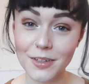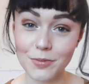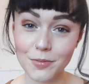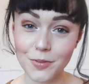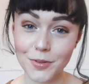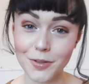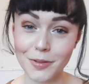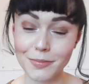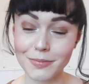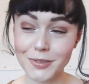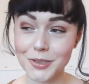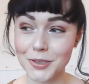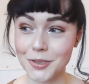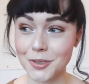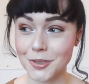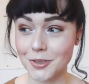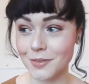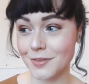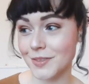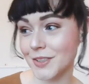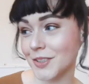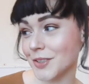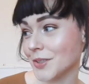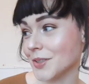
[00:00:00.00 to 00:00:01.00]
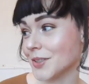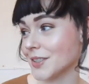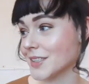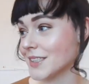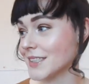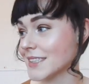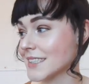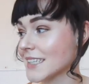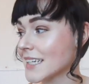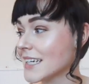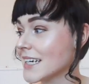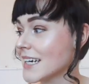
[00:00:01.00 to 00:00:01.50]
a room tour of
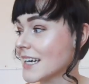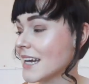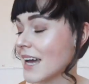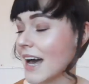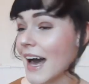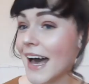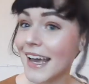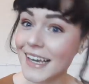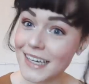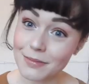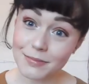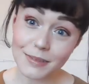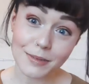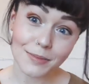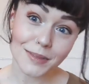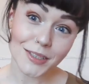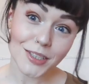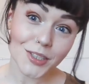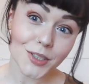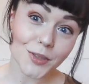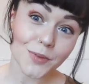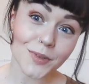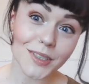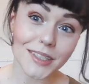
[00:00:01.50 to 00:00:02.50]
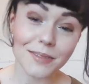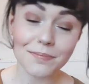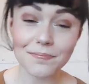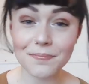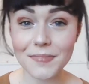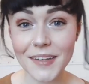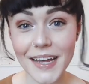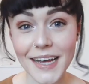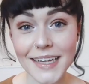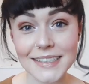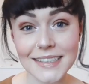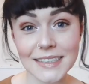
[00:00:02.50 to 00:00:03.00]
sorts, I could maybe do one
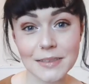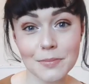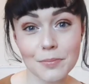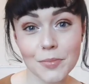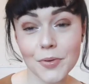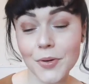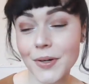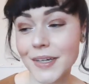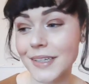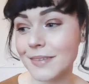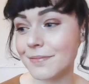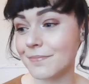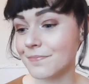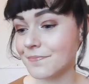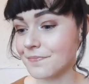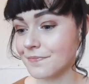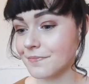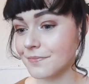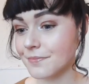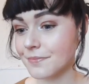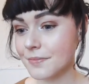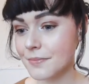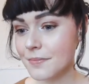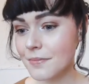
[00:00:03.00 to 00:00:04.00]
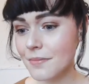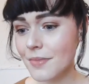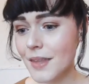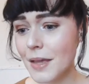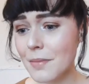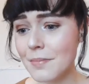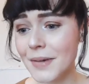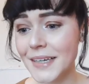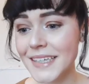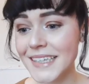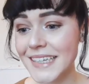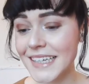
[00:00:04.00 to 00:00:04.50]
at some point.
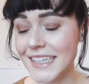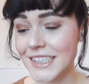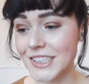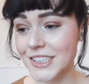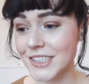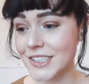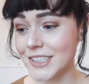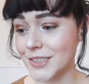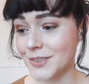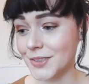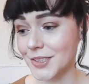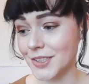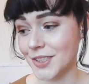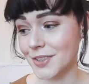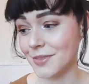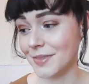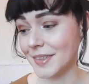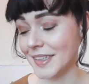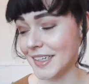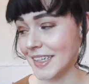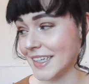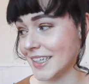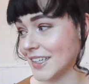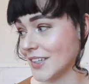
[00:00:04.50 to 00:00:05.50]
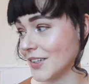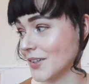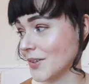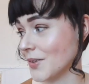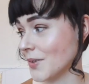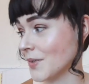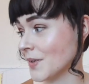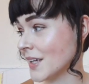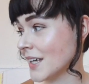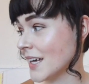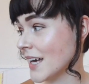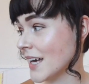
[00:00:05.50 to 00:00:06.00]
My kitchen is also really cute.